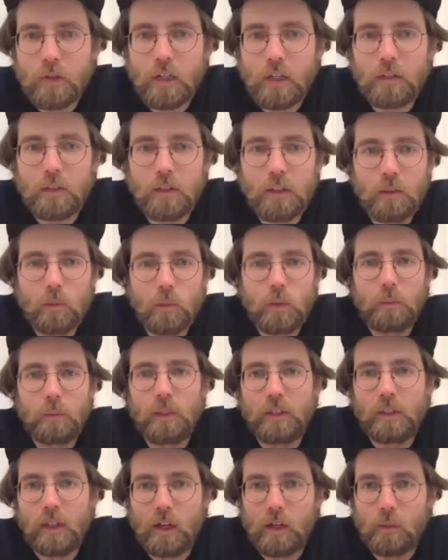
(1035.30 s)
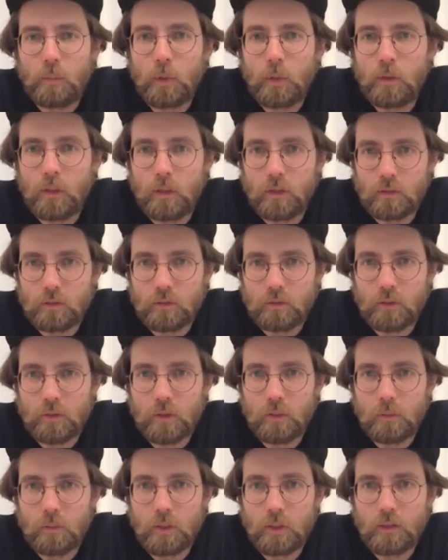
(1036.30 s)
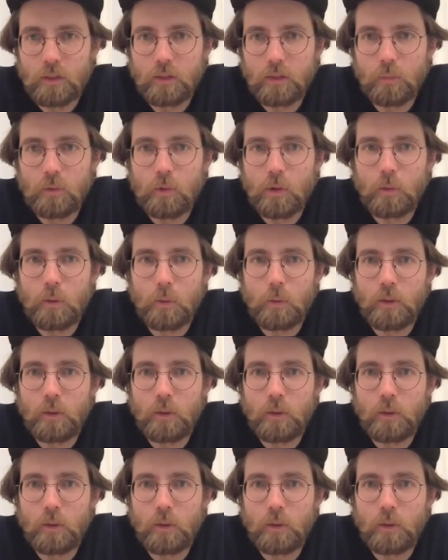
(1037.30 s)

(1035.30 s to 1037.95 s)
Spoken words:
rather it will be cardboard, but the problem